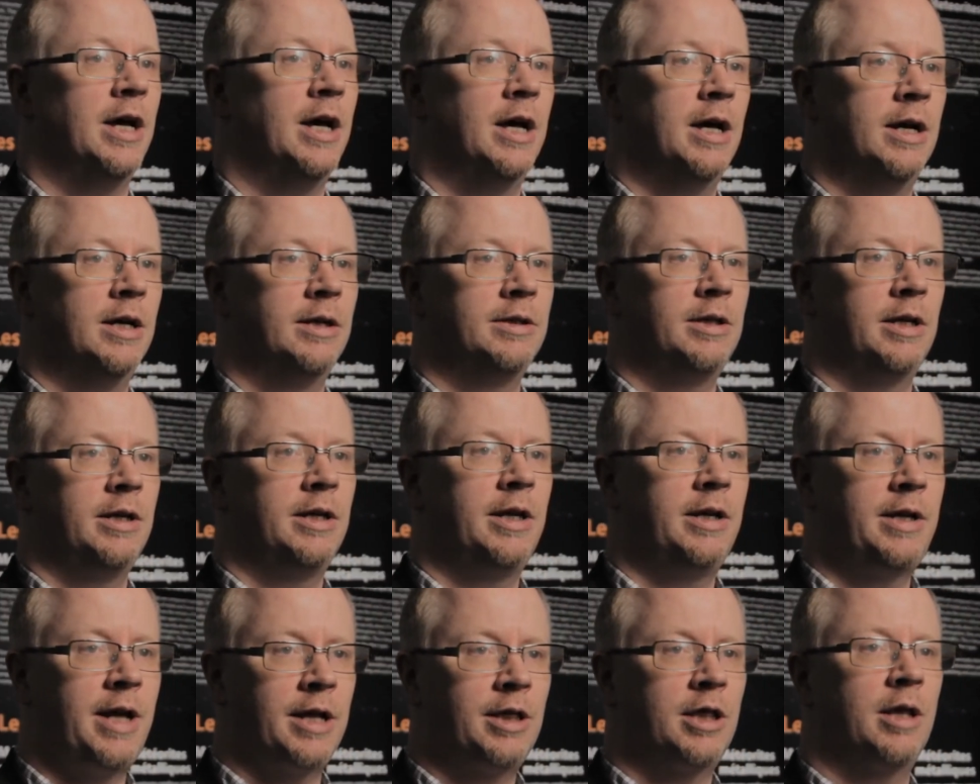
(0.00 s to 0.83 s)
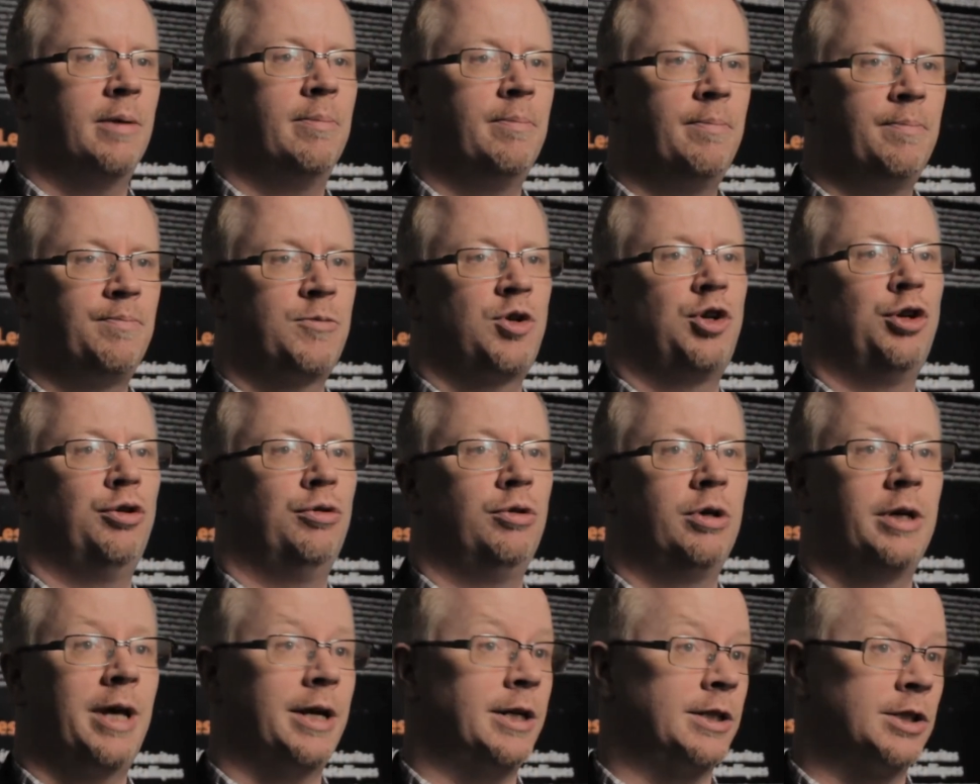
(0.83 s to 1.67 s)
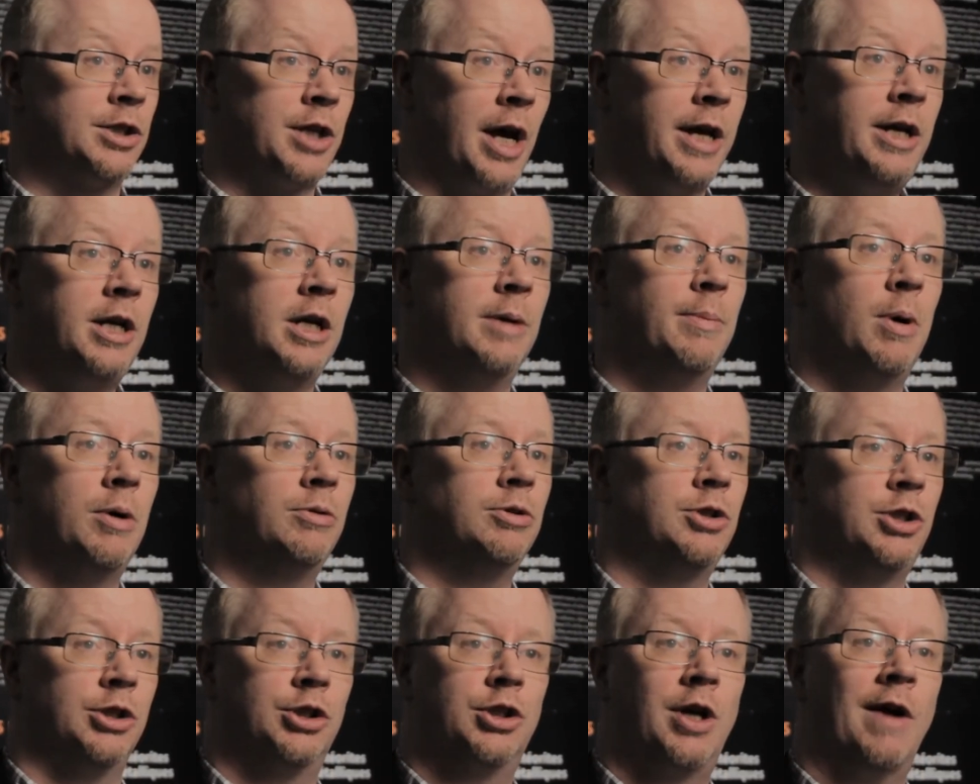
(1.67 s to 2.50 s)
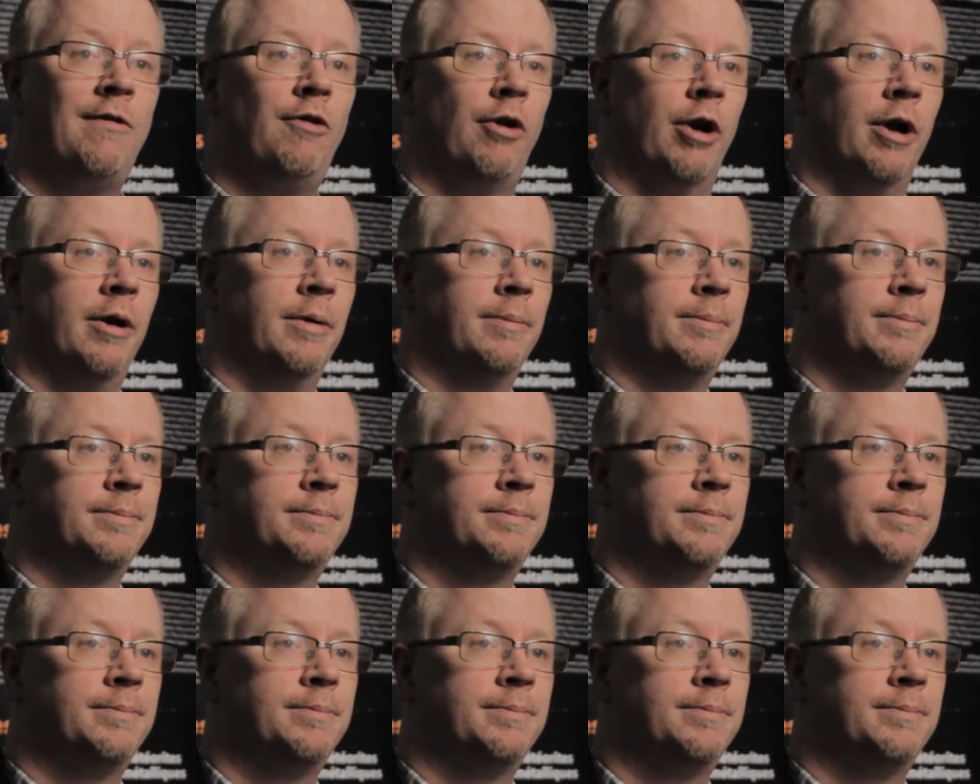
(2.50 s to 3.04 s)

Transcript: uh, get them to get excited about discovery.